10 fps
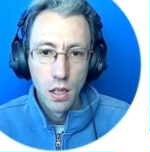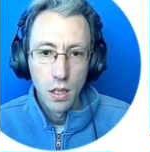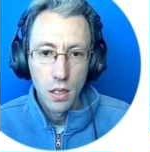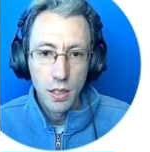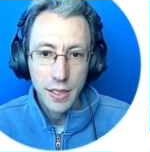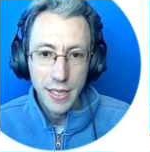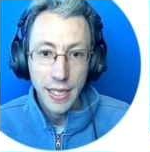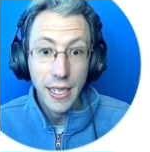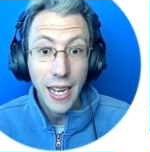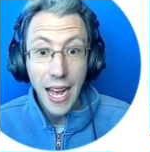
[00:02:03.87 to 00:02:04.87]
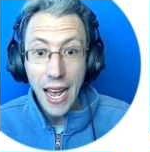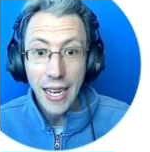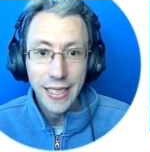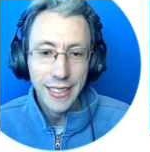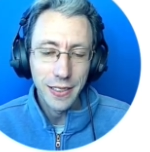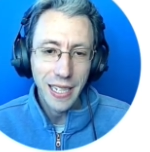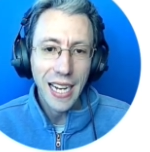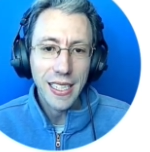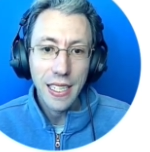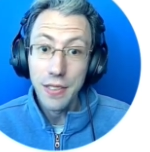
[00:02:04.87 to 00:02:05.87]
it's saying, you actually
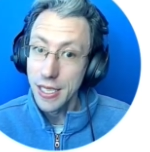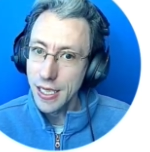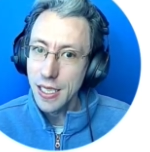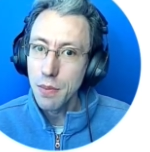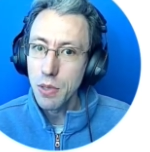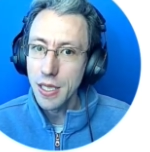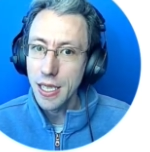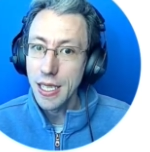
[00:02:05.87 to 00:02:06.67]
have 60%